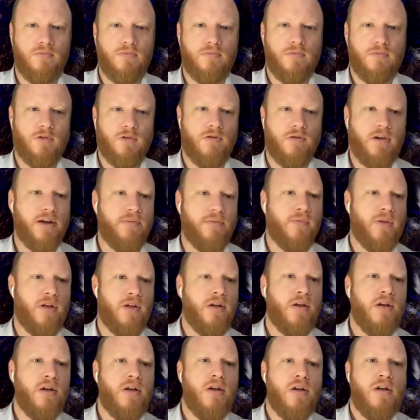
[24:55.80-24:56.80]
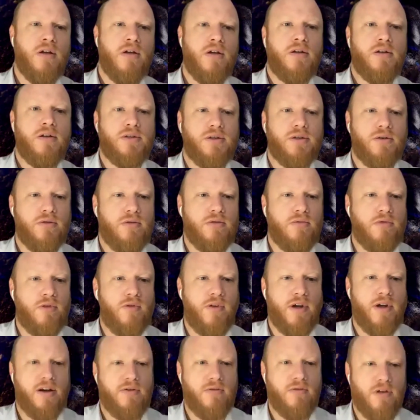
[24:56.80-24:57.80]
Great. So we've
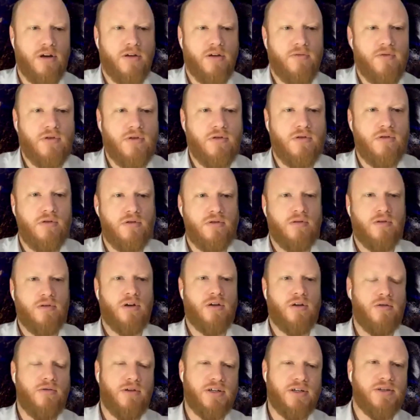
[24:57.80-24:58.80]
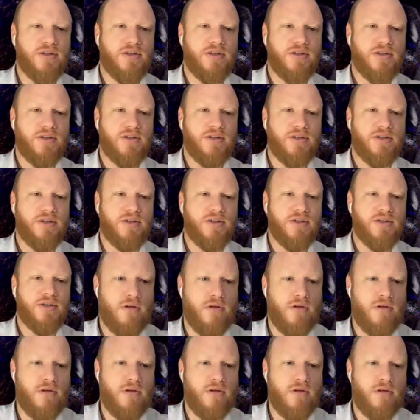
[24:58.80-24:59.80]
had quite a few questions come
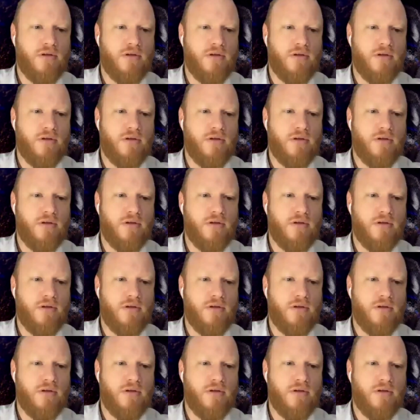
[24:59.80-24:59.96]
through.